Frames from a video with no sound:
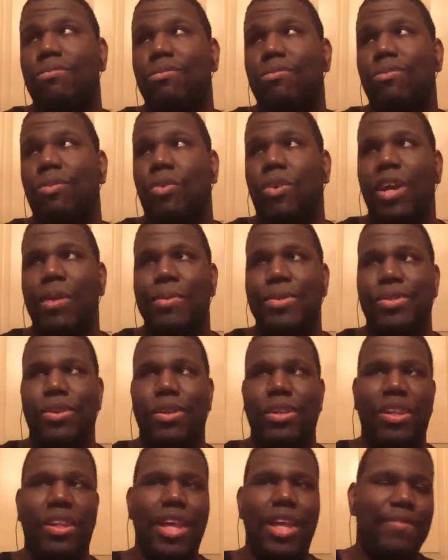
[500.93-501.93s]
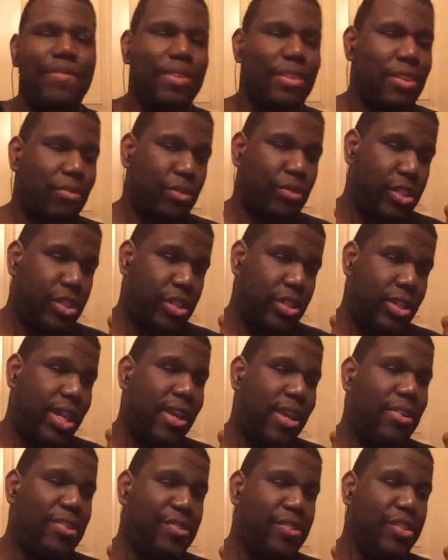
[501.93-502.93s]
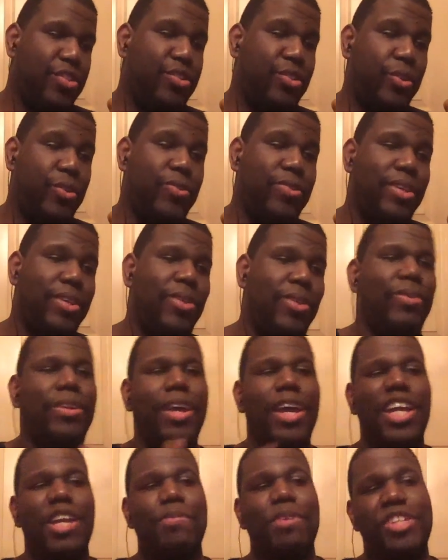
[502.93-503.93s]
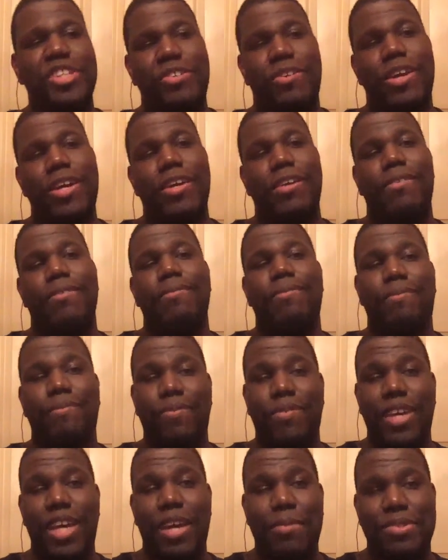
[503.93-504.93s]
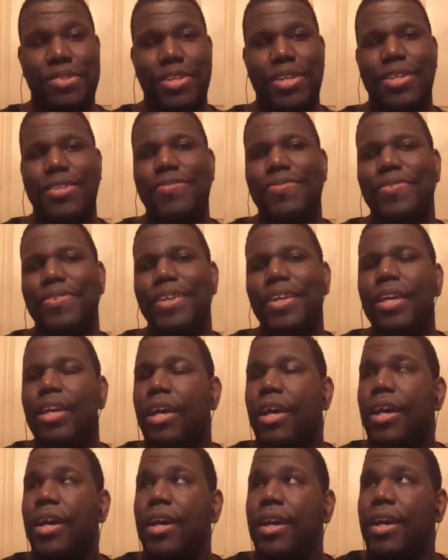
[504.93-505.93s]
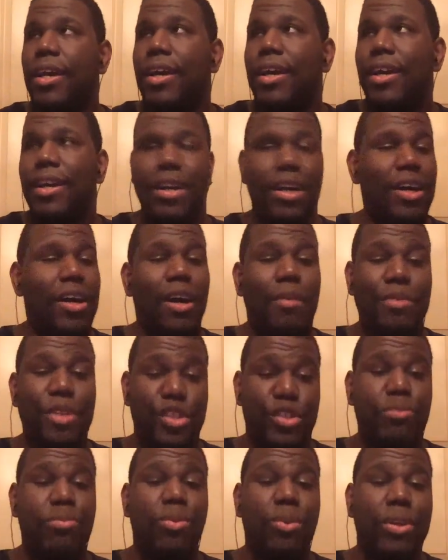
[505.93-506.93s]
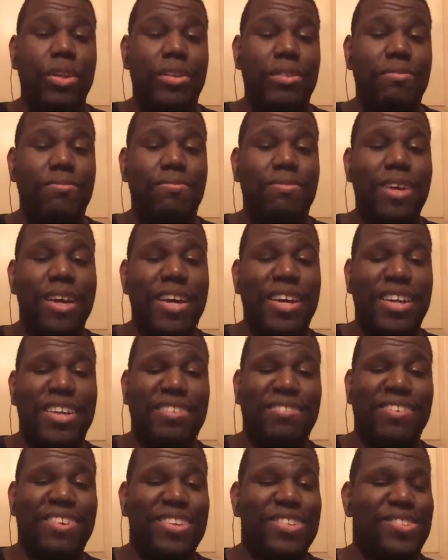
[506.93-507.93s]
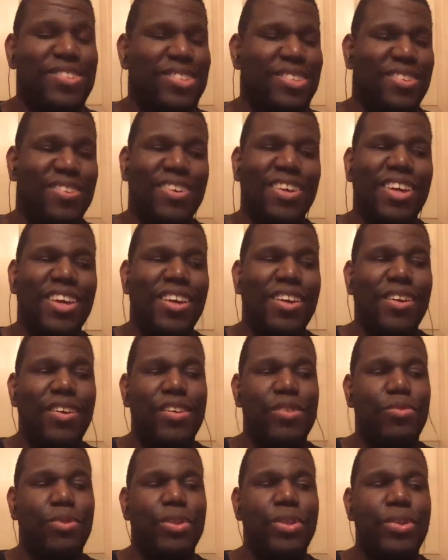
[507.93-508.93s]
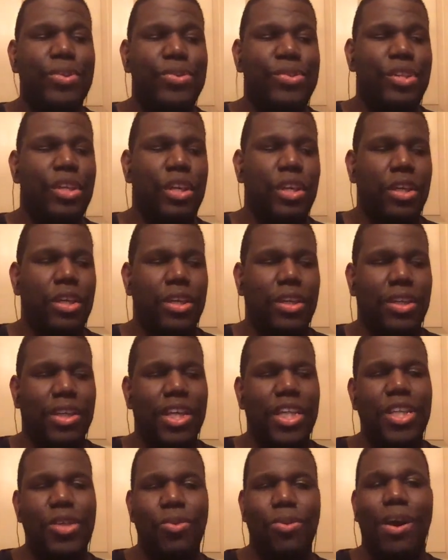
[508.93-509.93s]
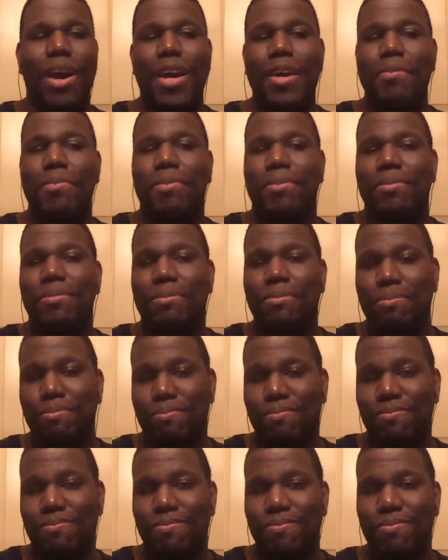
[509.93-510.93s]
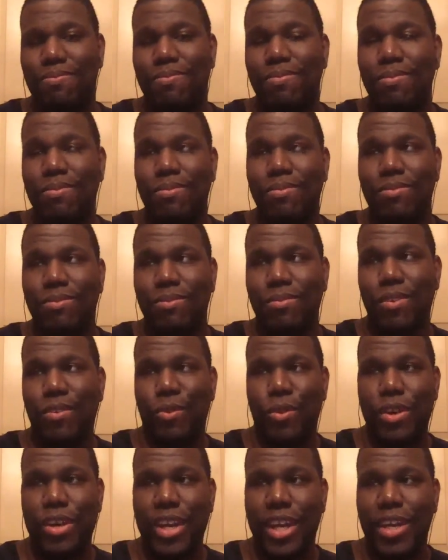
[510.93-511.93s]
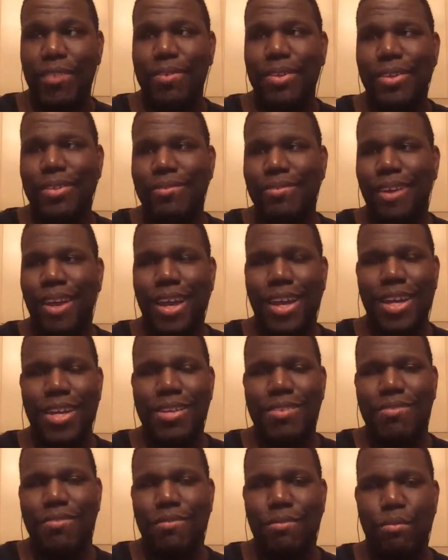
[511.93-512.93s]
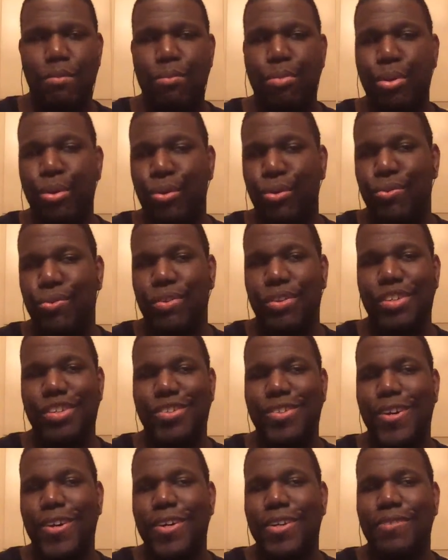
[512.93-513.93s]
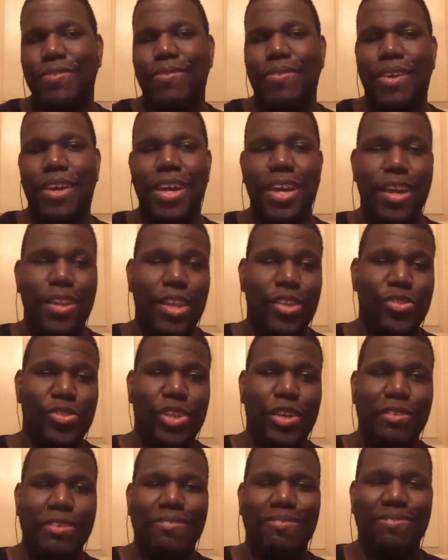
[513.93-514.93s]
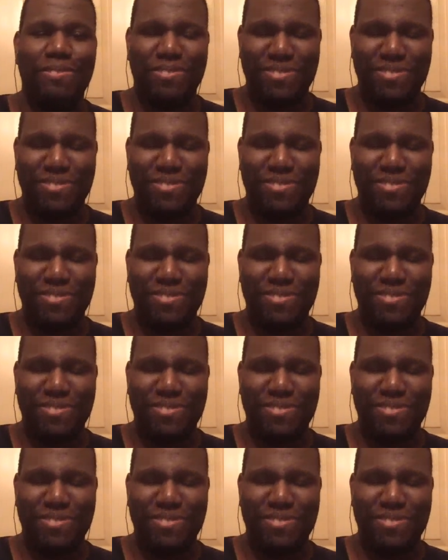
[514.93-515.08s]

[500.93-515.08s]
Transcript: we're episode 11, which airs this Tuesday on Anime Strike, Amazon. I'm disappointed because it's one of those get you hype for Negima, and poof, done. Hey, thanks for coming.